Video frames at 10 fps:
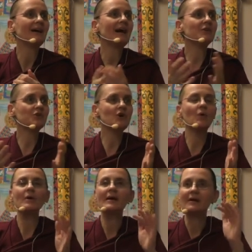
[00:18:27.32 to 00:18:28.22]
I don't know.
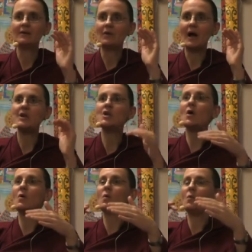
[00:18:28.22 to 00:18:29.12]
I
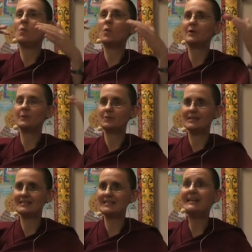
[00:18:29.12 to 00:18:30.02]
know what the
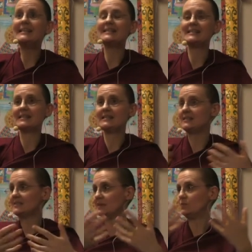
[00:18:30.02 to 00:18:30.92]
Buddha said
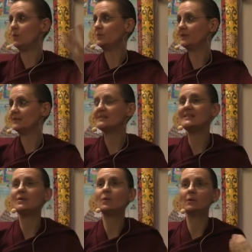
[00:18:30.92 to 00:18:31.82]
exists and what we can
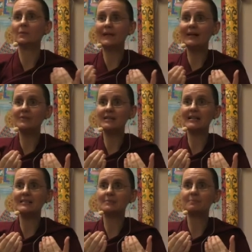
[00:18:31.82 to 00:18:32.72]
see all around
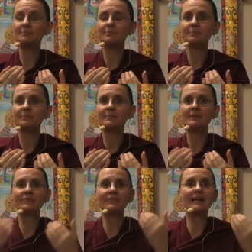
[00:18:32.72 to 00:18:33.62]
us, but
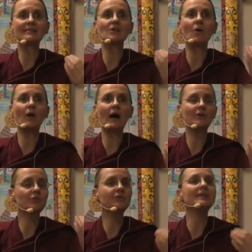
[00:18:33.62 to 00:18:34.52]
if that's, I
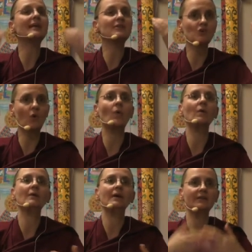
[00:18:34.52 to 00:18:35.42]
don't think that's all.
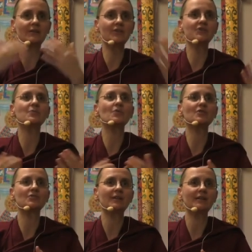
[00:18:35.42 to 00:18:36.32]
I think there's more
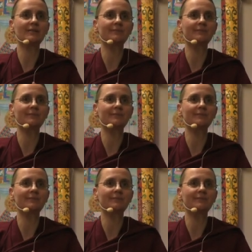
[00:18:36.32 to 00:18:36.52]
to it.